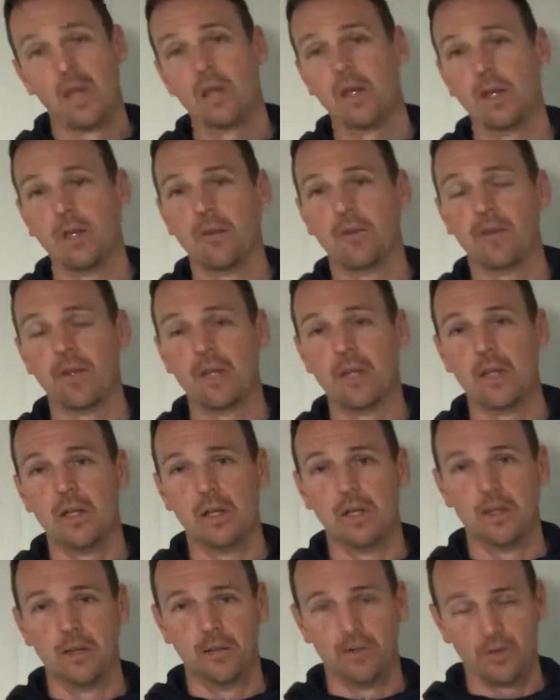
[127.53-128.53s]
If
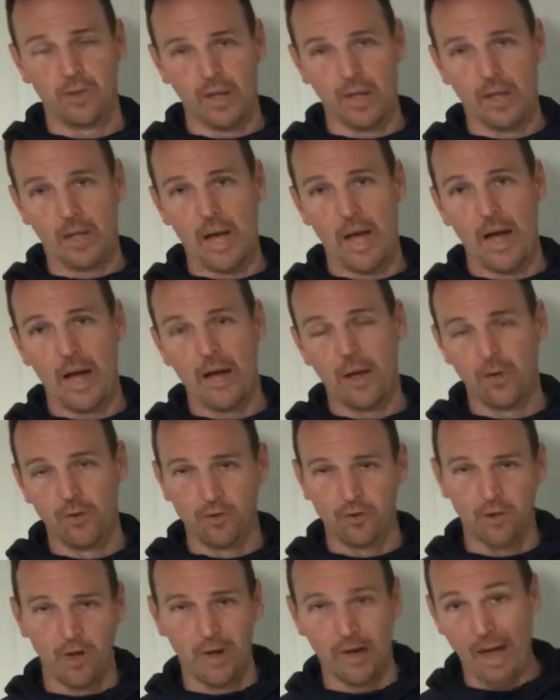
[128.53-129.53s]
he is a guy who's
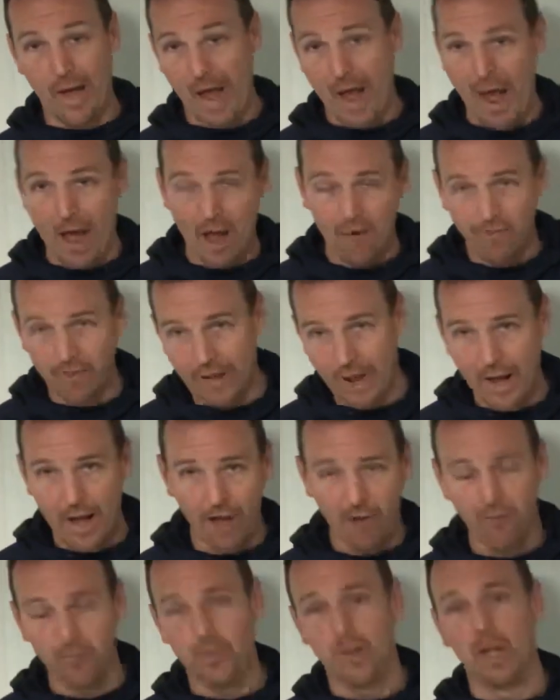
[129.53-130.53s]
trying to half and
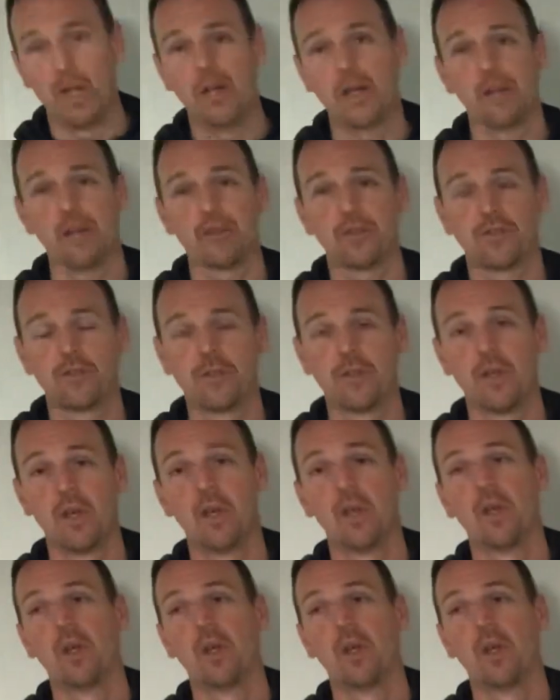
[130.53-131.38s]
half play us,